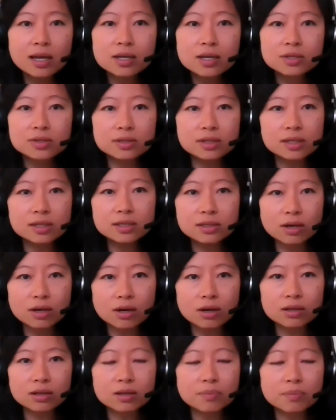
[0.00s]
So these
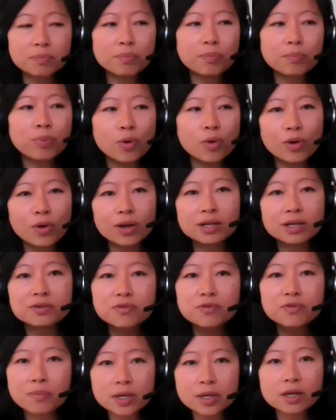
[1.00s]
are the point
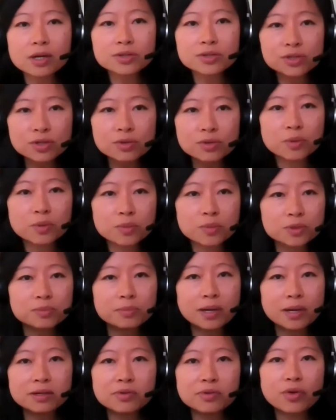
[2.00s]
from the consumer
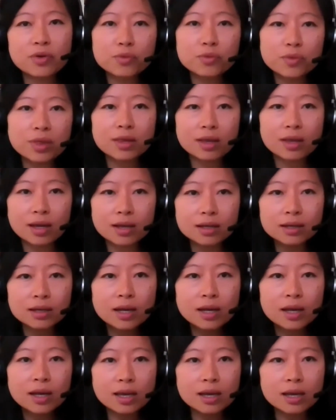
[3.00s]
perspective. You would think,
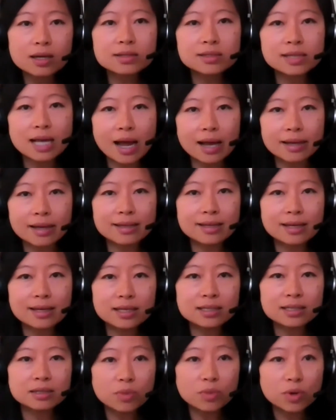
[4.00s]
here's I
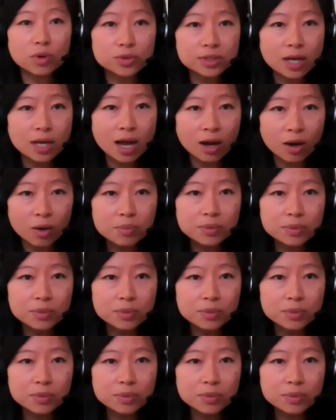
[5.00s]
need the most help.